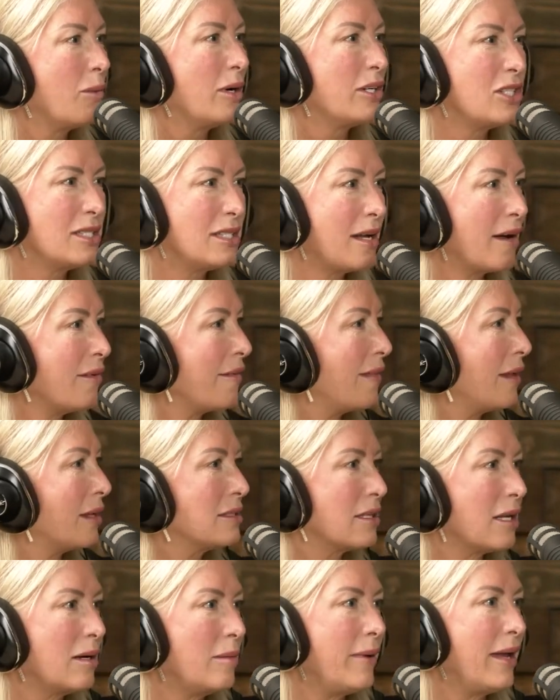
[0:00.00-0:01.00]
Which is
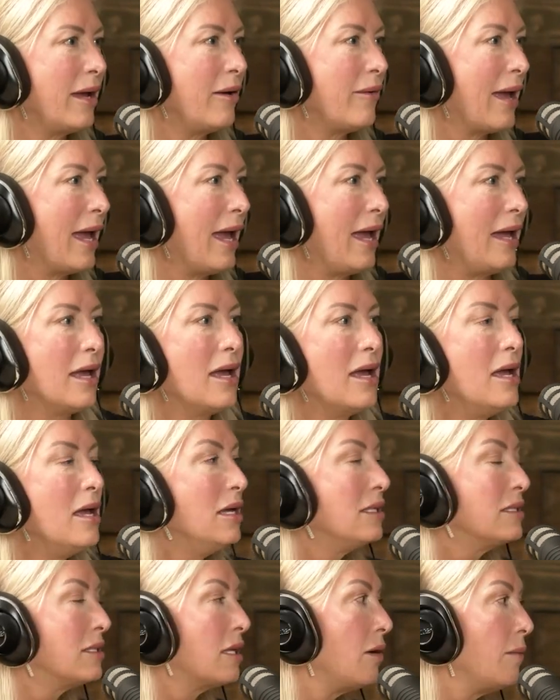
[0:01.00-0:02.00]
everything's going to be okay.
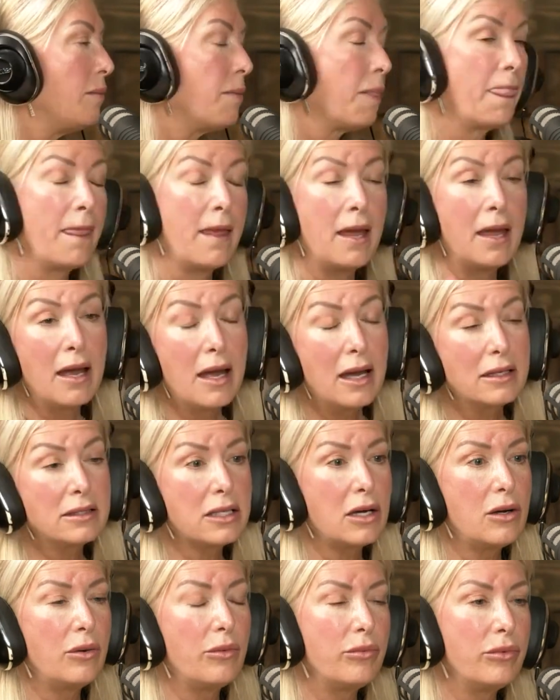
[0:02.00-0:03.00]
So
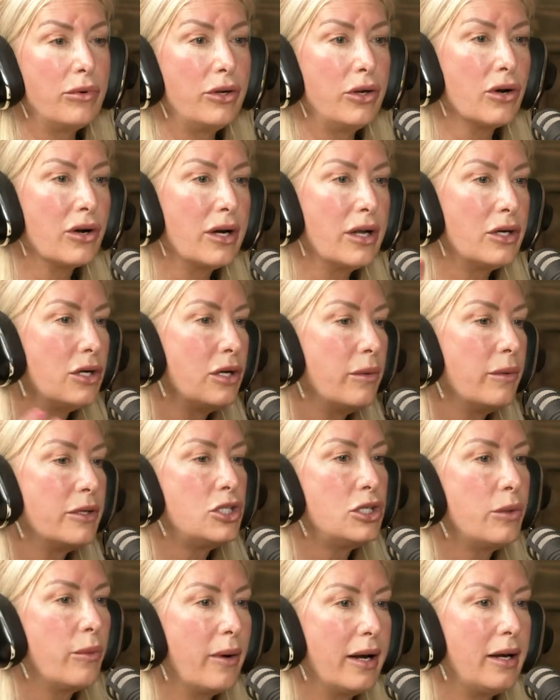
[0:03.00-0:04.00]
you're going to do
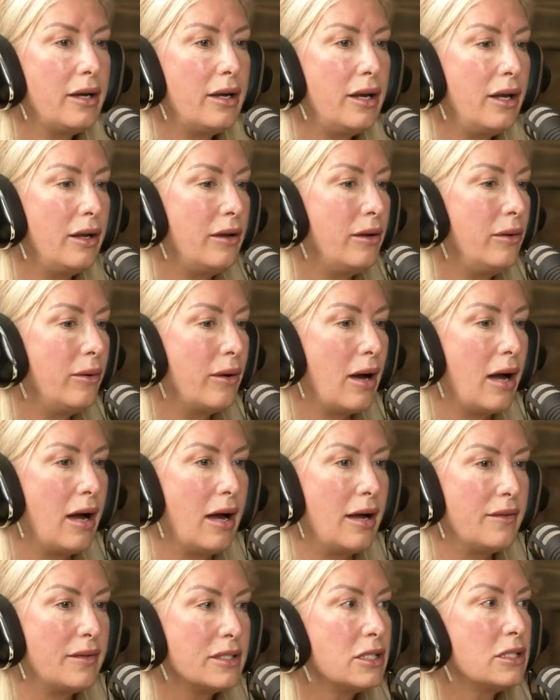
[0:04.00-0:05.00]
what you want to do.
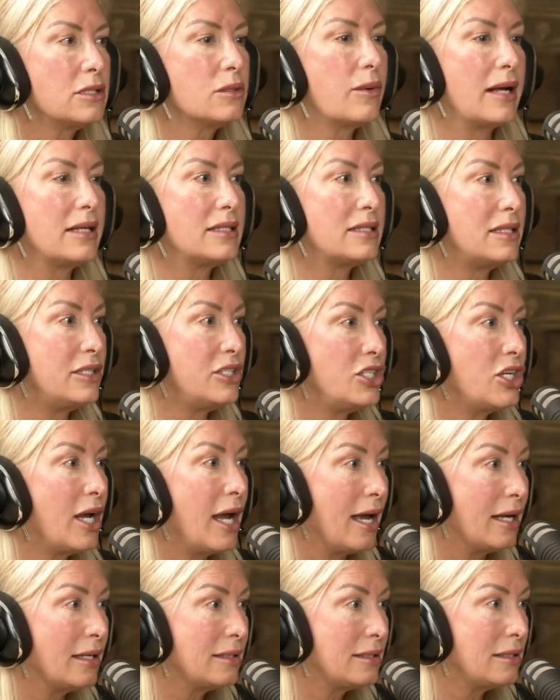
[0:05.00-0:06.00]
This is what I
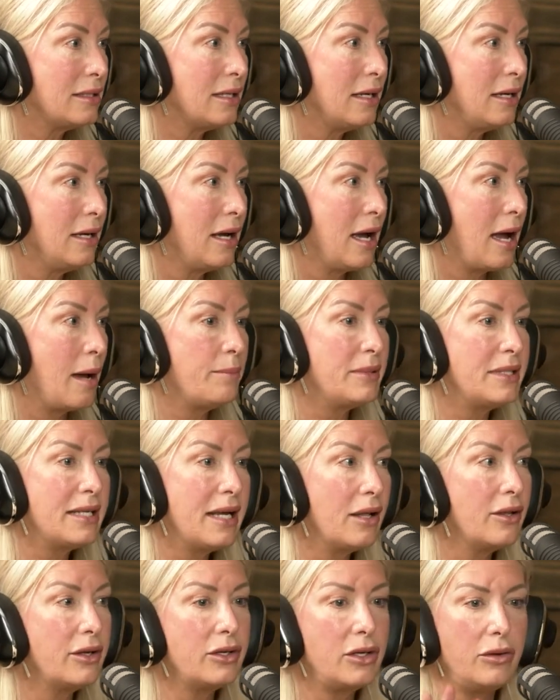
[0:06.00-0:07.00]
suggest. I'm
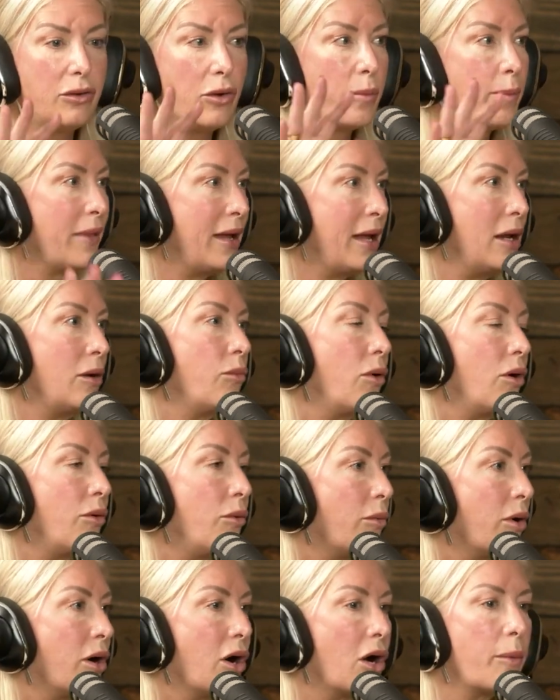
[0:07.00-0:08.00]
telling you your plan
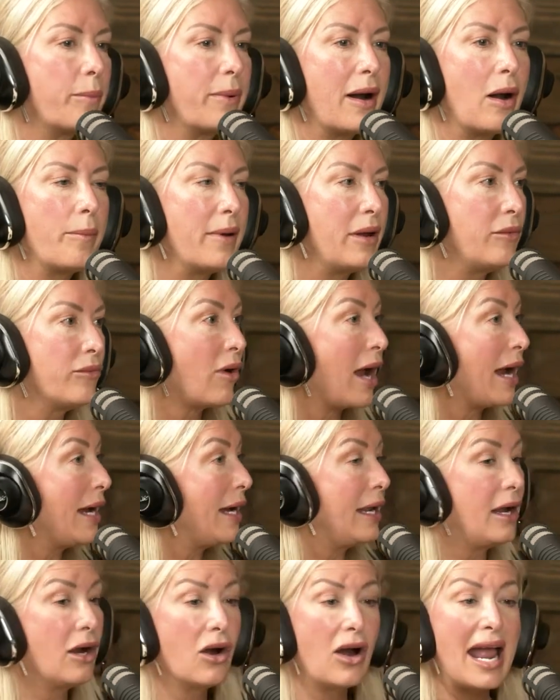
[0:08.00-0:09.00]
won't work, but I'll be right
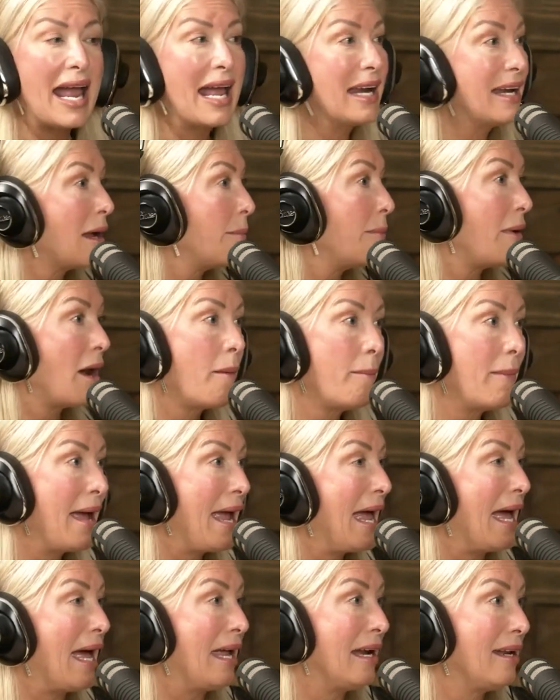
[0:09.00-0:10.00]
here and I'm not
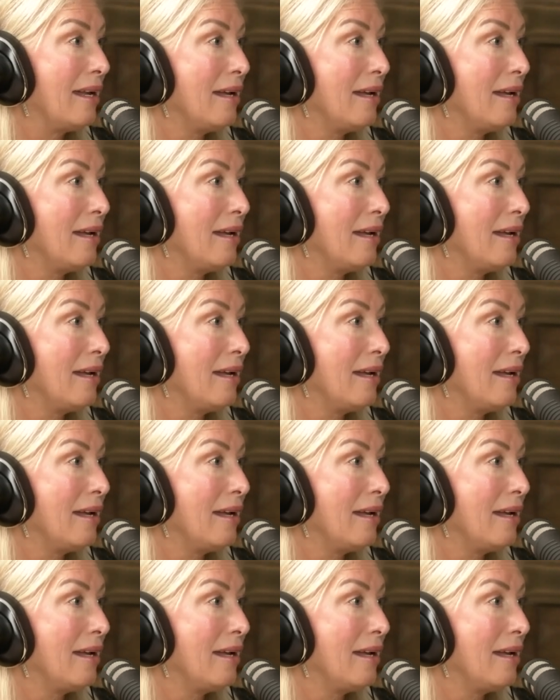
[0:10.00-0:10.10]
mad.